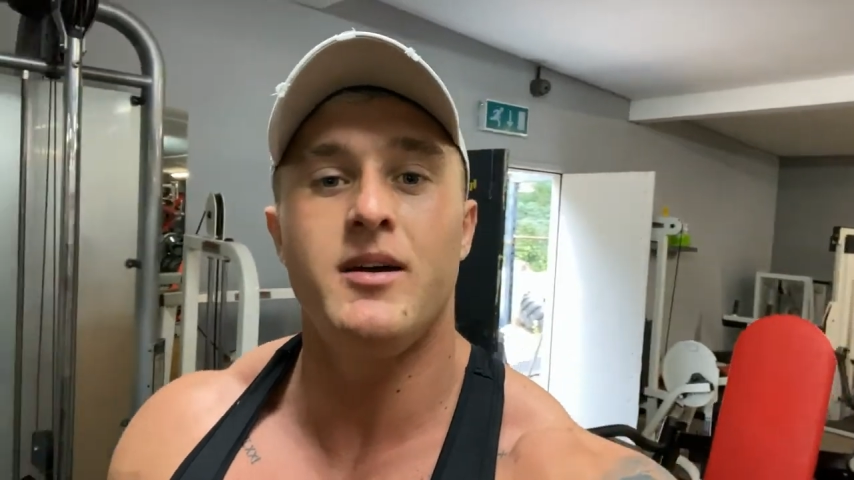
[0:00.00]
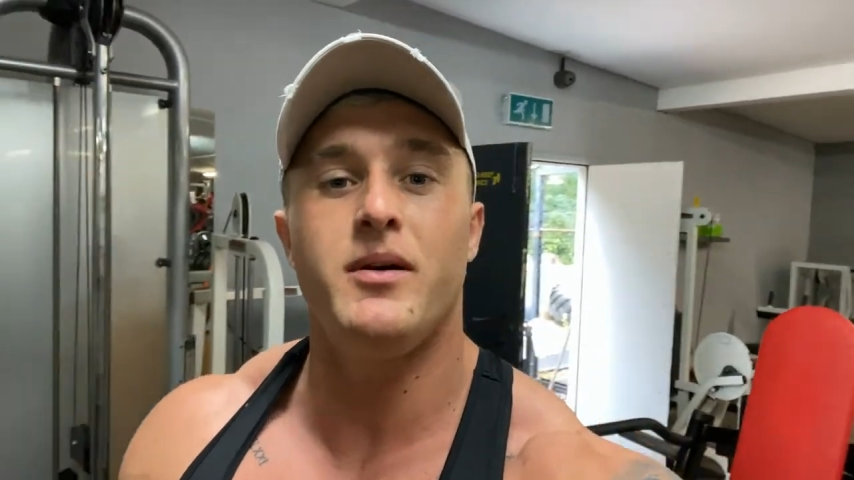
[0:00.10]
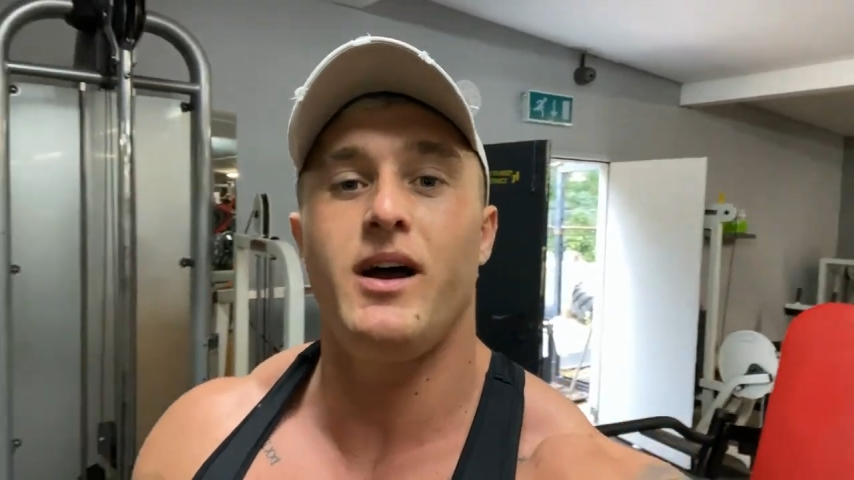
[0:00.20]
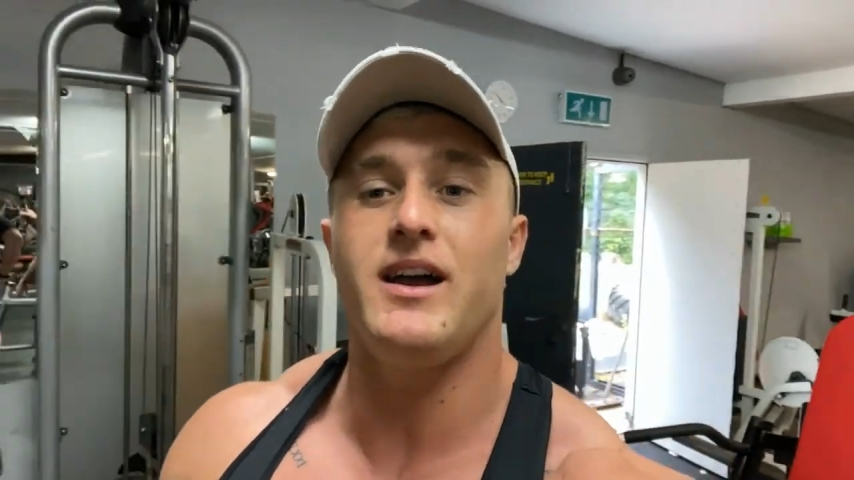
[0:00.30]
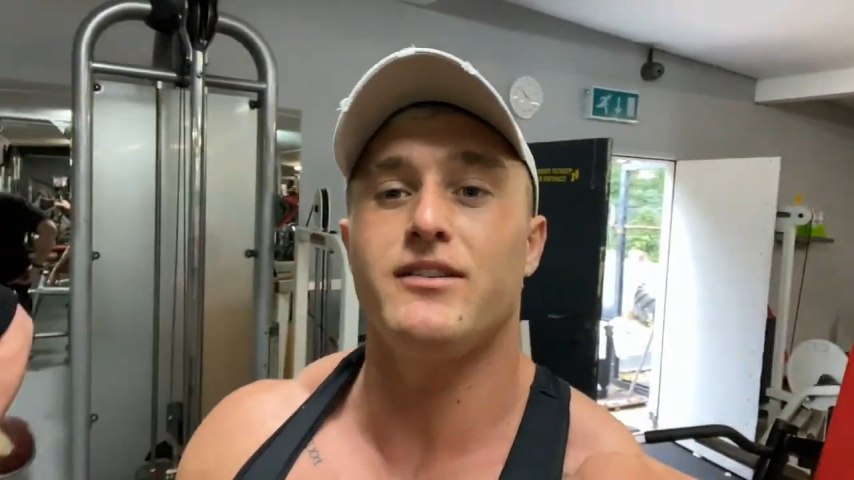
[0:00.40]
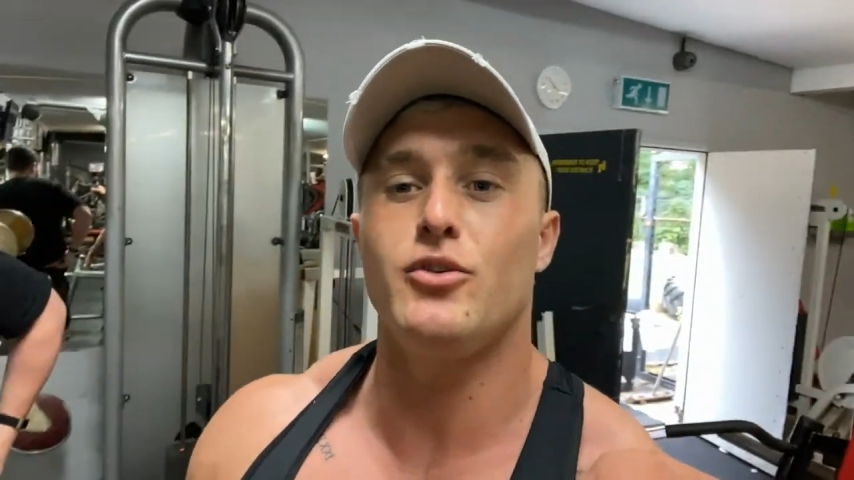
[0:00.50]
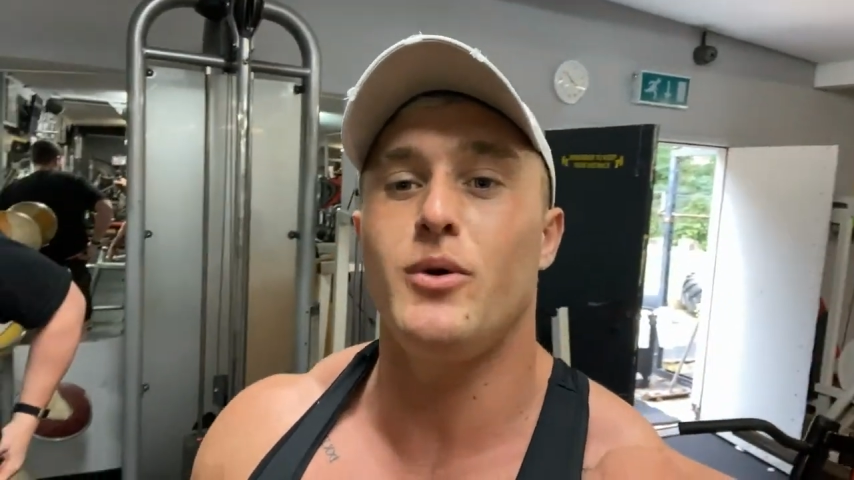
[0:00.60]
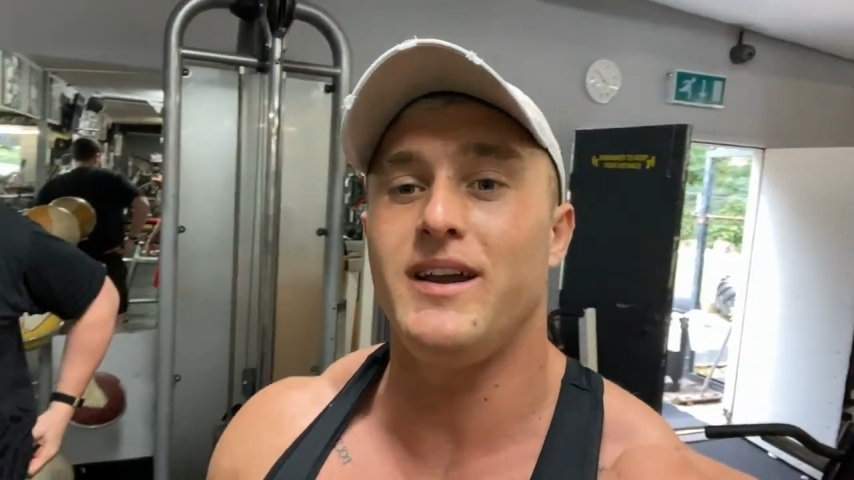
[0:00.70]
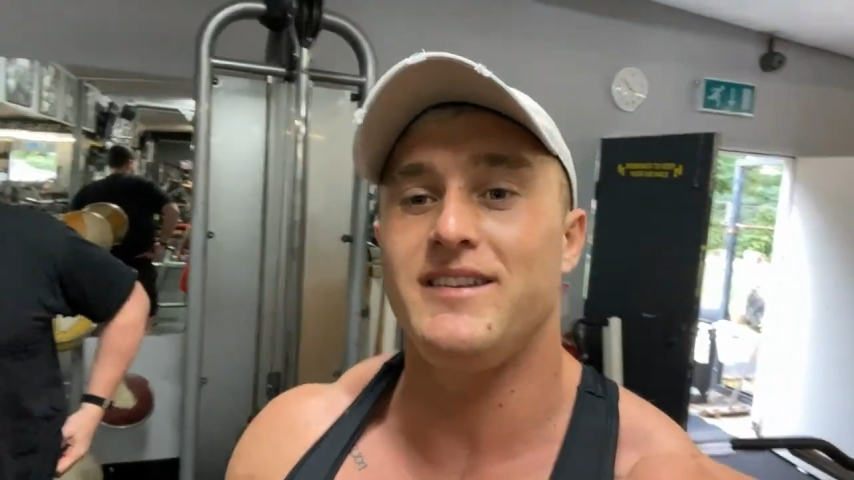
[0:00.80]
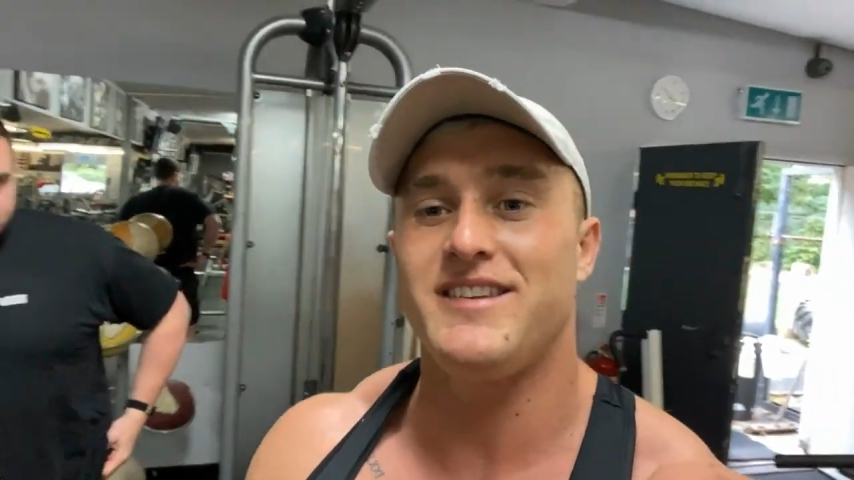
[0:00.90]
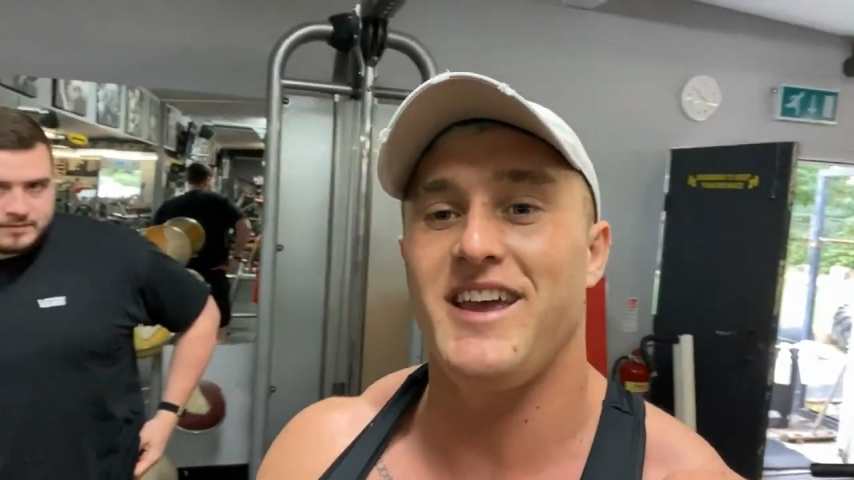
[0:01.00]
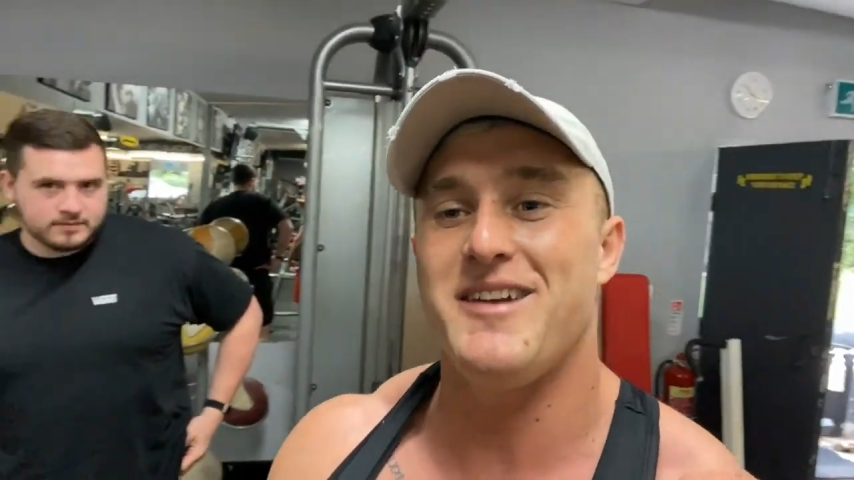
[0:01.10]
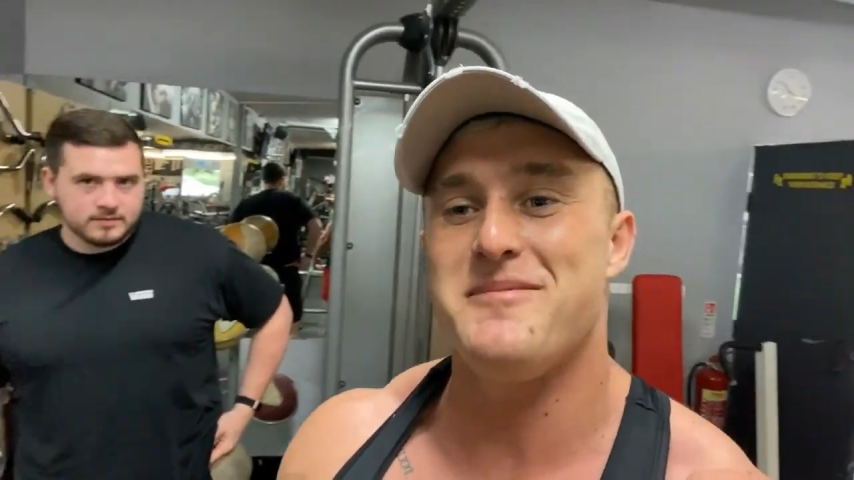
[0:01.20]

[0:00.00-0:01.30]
But as always, get